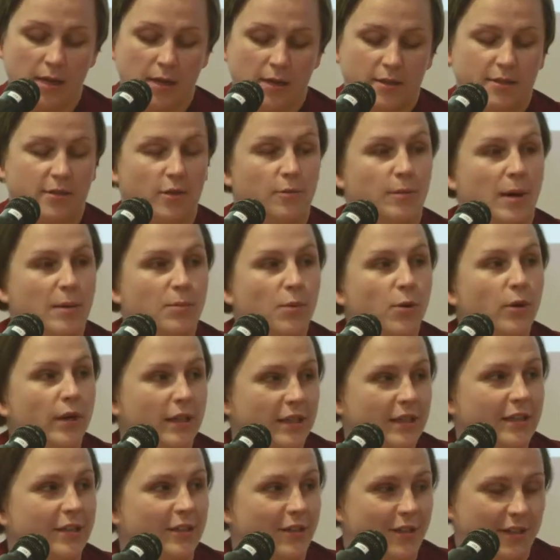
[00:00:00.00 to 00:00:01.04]
So my
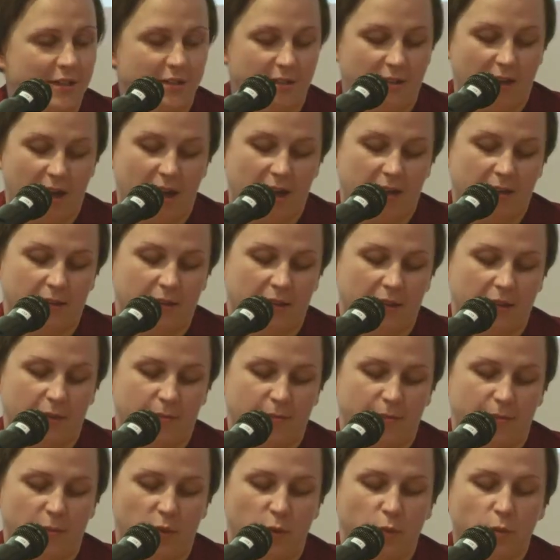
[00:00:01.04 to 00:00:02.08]
point here is that
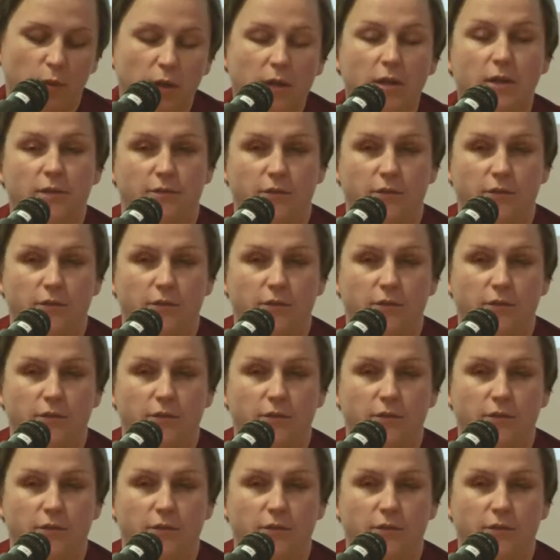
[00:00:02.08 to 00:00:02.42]
the work